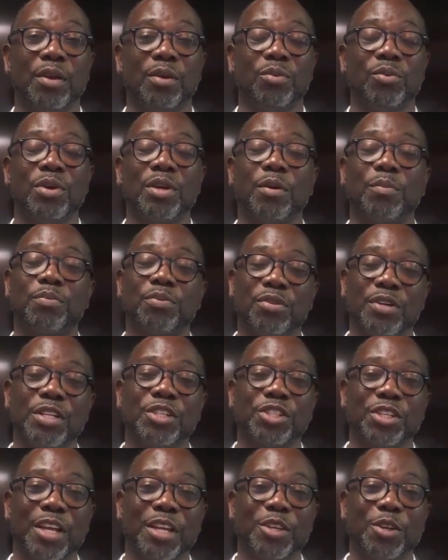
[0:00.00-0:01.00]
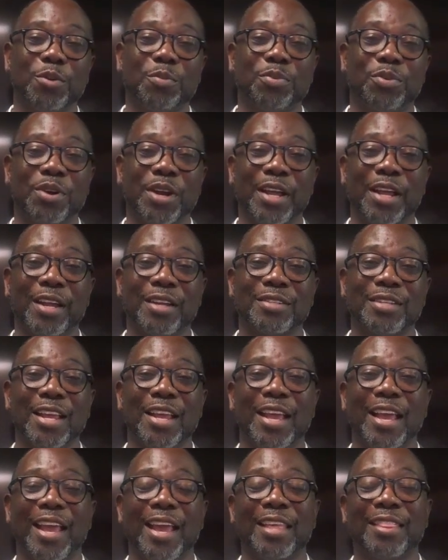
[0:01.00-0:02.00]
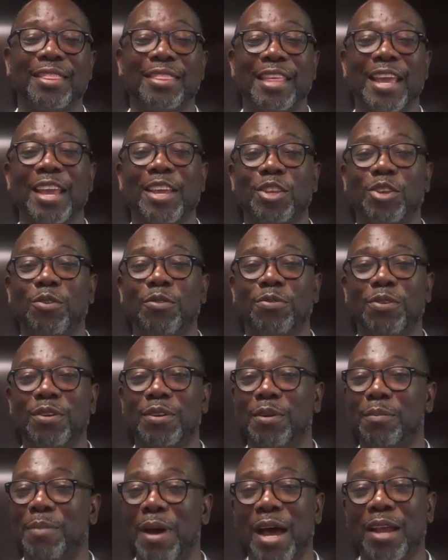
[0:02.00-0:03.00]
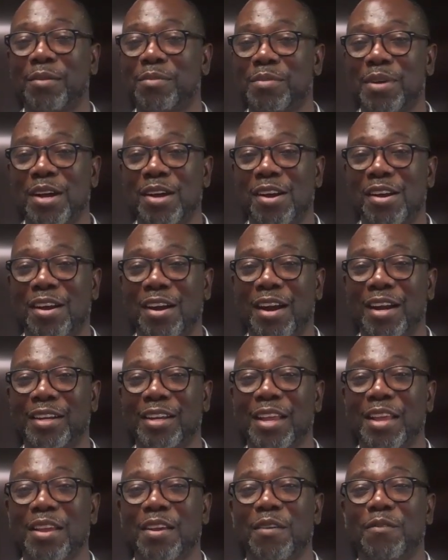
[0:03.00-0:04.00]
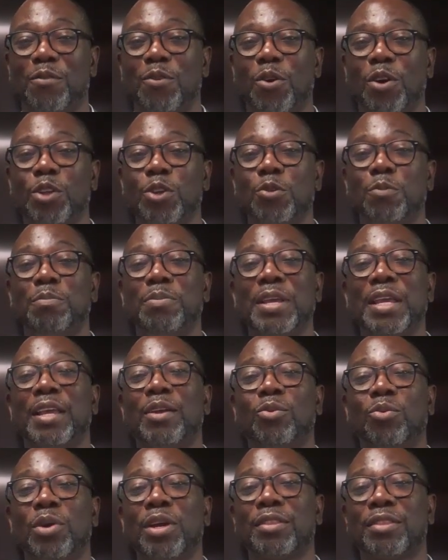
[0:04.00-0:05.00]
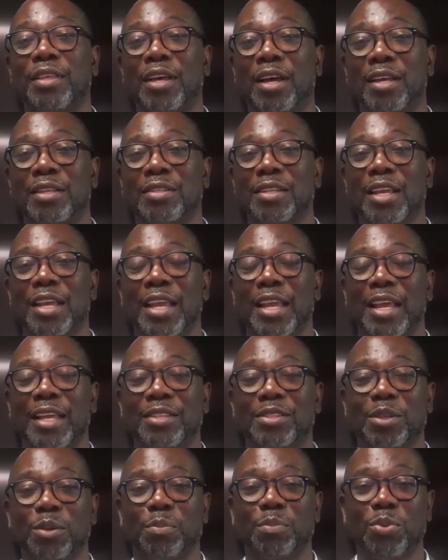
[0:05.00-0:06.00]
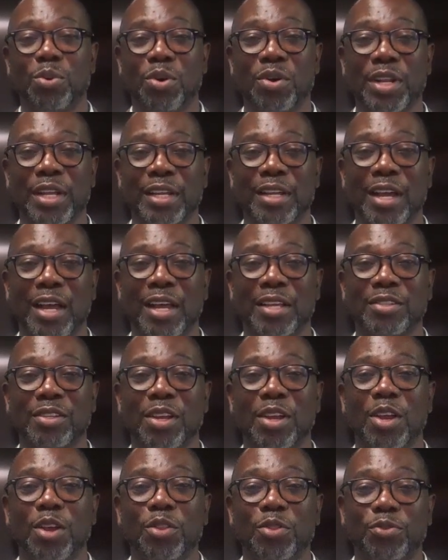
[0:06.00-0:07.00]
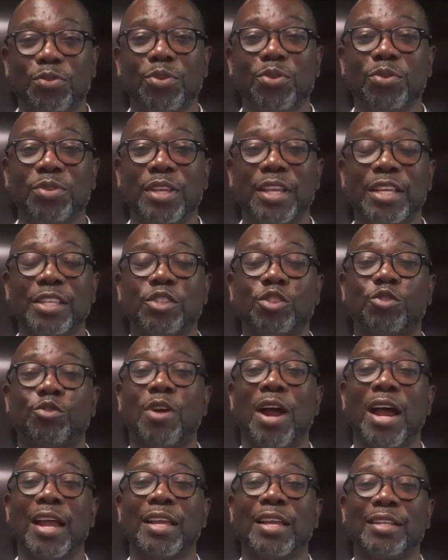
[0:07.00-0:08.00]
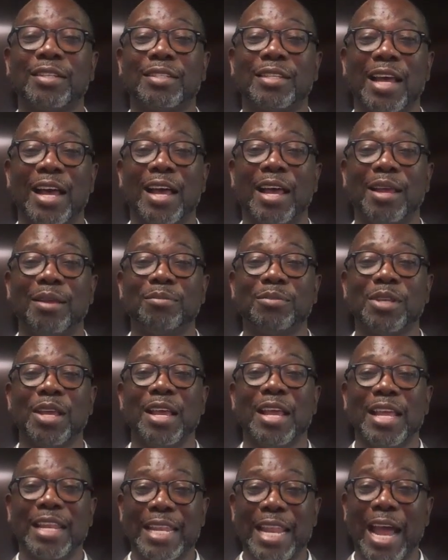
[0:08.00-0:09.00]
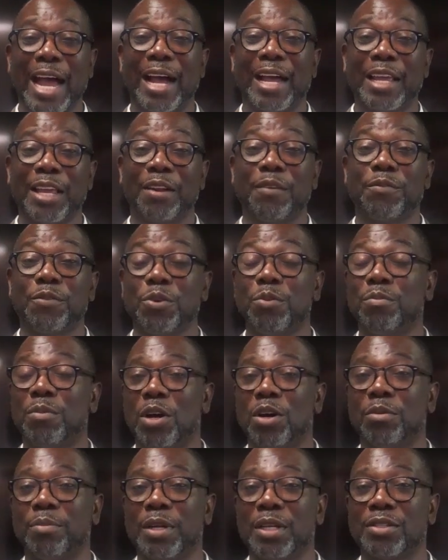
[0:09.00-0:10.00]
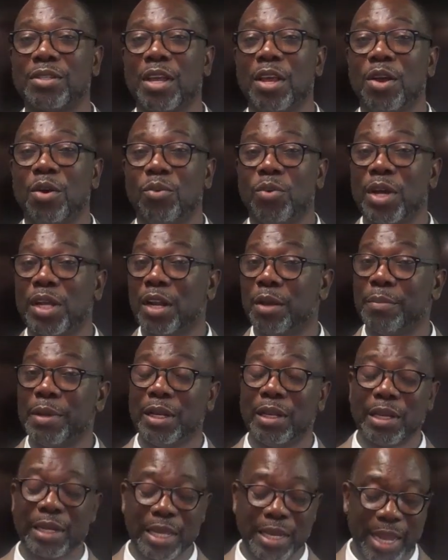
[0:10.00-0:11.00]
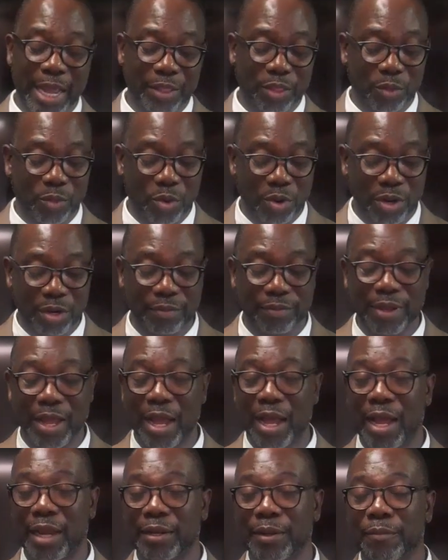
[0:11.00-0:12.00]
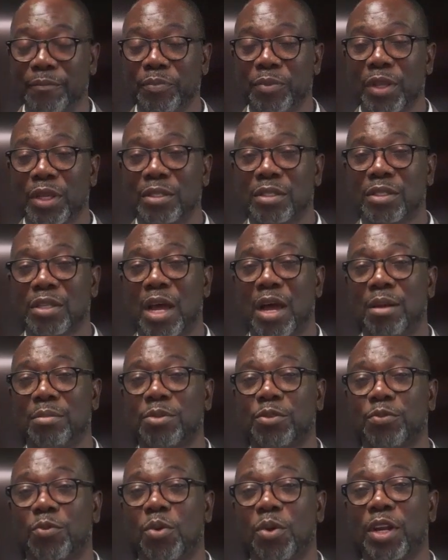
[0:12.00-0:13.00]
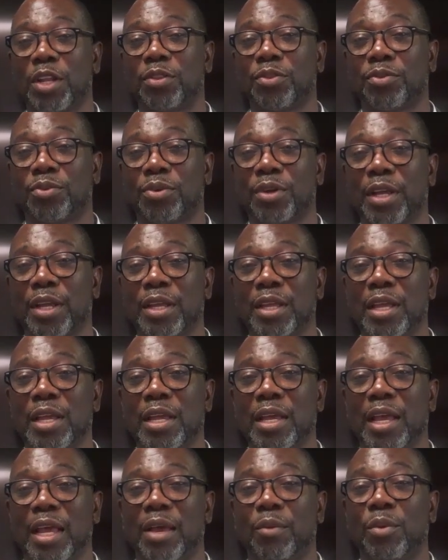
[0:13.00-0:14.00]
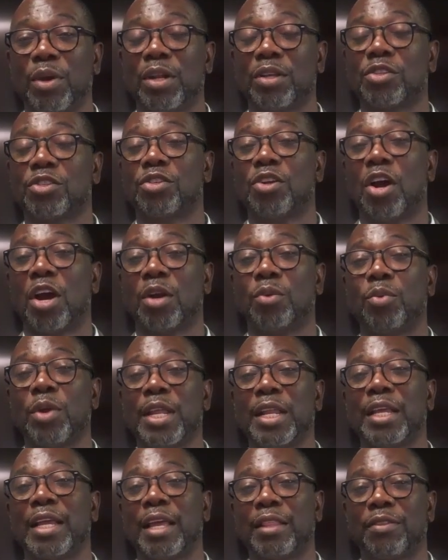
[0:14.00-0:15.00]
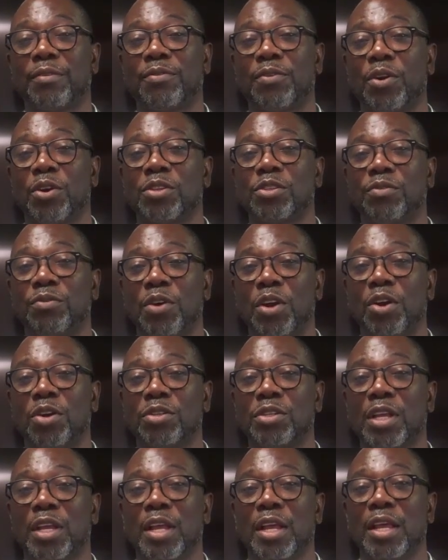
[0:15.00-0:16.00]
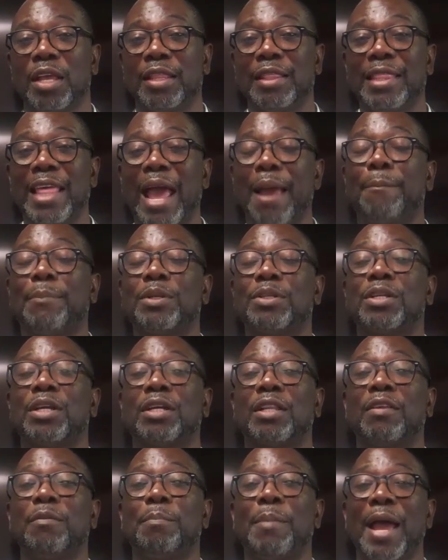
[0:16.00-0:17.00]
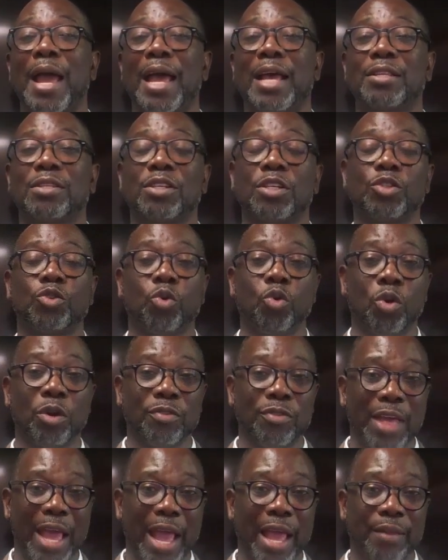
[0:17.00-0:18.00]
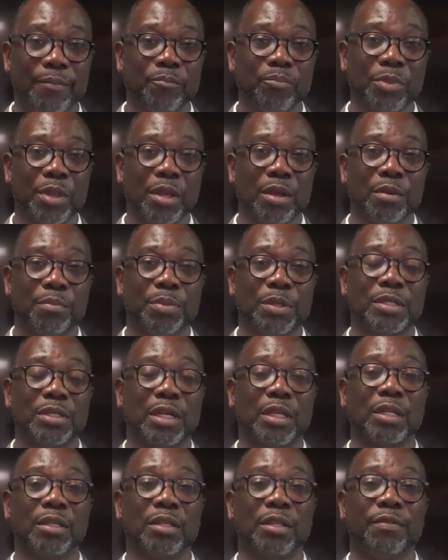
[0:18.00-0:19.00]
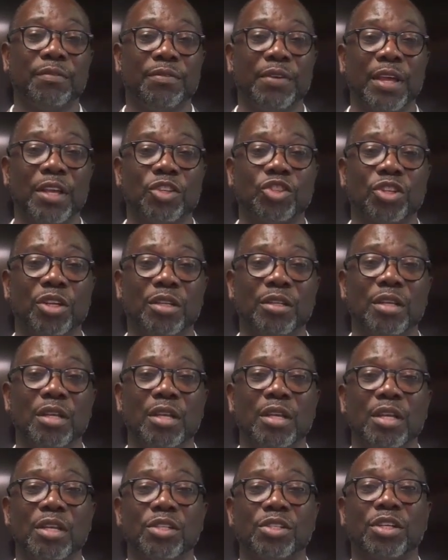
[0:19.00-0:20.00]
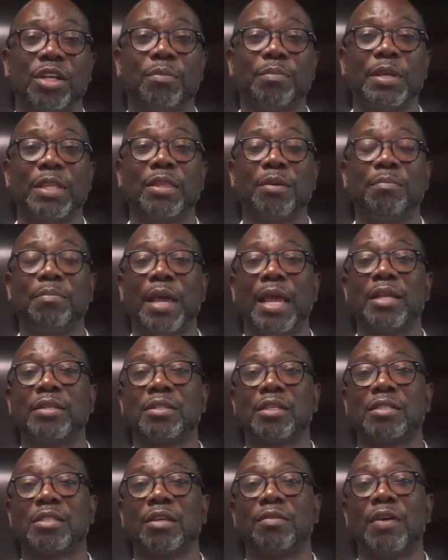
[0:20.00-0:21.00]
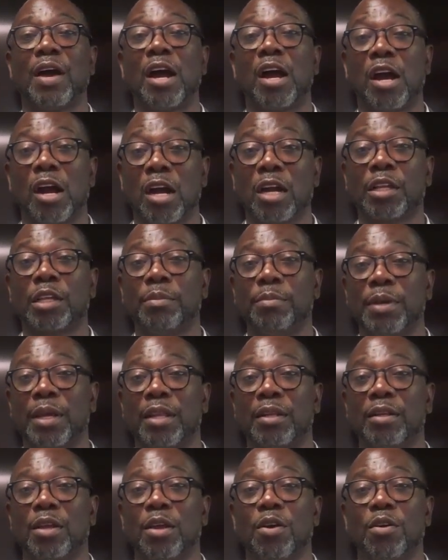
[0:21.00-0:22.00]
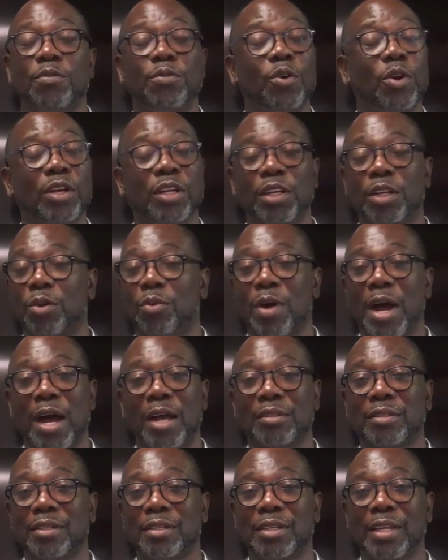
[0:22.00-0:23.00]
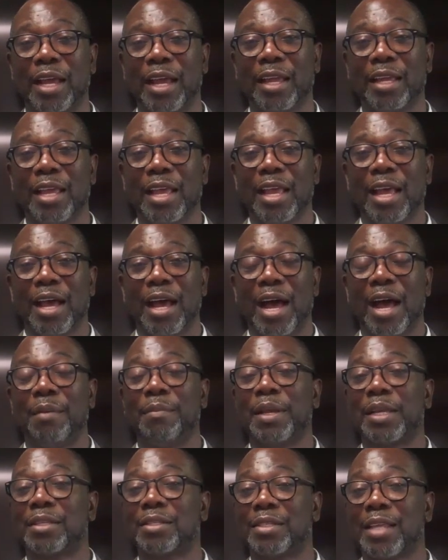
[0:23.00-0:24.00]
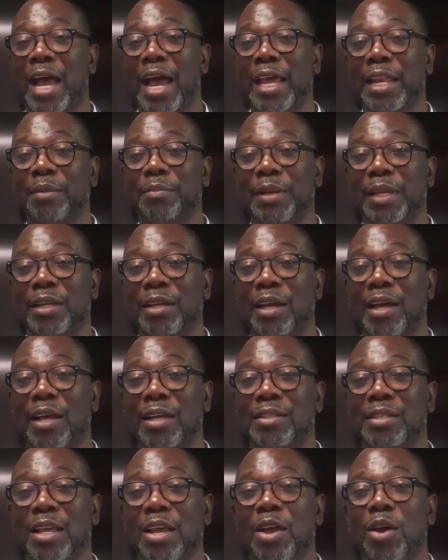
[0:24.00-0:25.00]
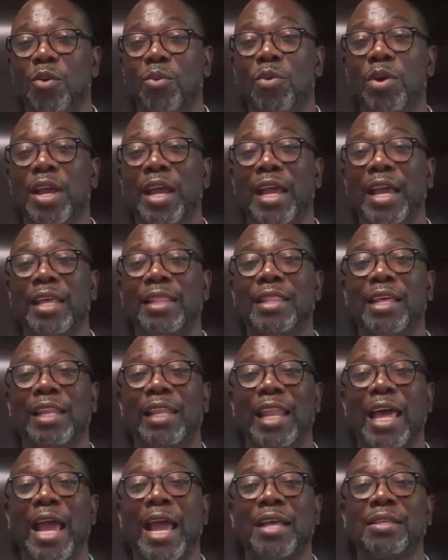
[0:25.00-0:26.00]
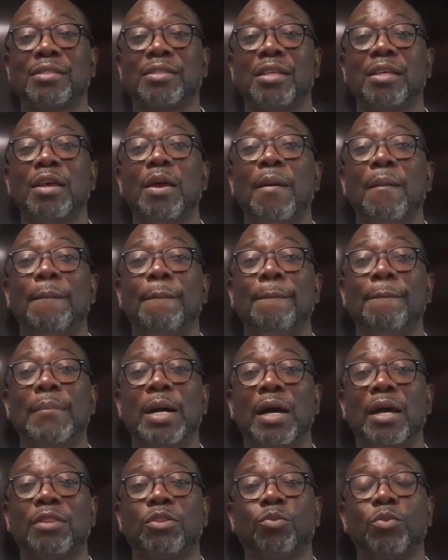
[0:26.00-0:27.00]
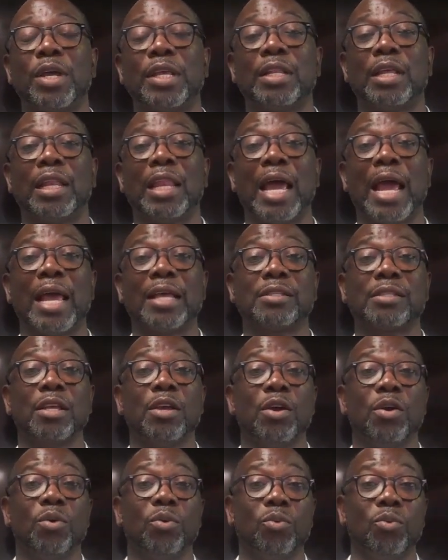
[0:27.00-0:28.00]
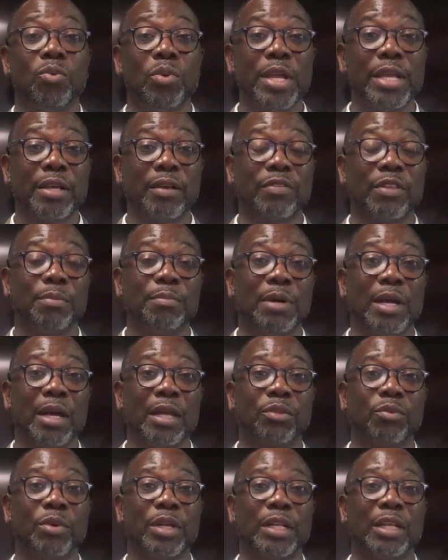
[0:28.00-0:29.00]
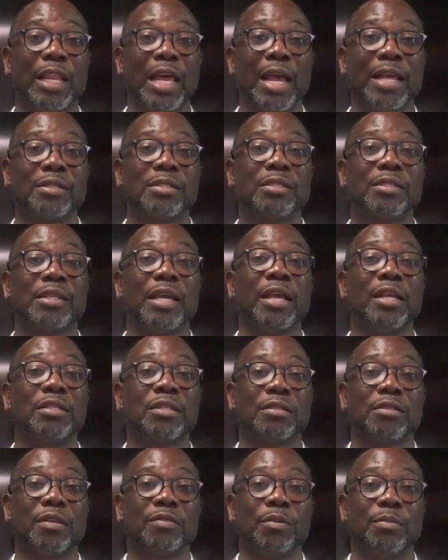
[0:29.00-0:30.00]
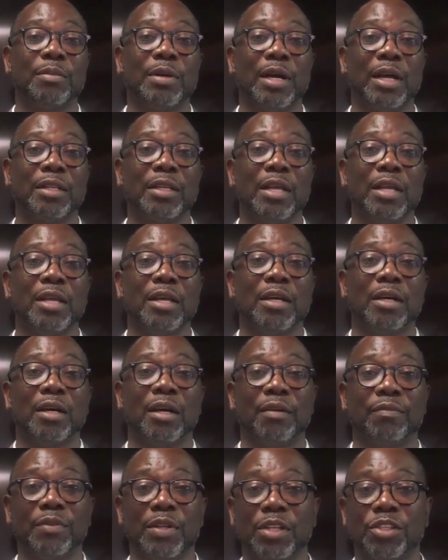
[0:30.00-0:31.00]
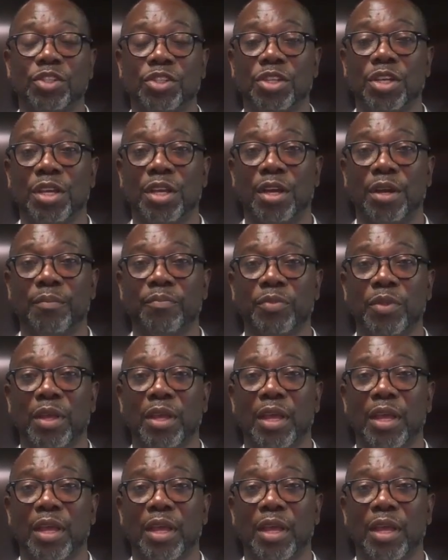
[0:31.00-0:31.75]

We appreciate your prayers and thank you from the bottom of my heart for you being with us and supporting us through these trying times. Now, in a few moments, we're going to be looking at the Word of God, Psalms 43, and we're going to start reading at the first verse. That particular passage or that particular division shall be the basis of our argument for a little while today. I'm excited because we're in the last month. We're in the last week of the month. We're in the last stages of the month of this year.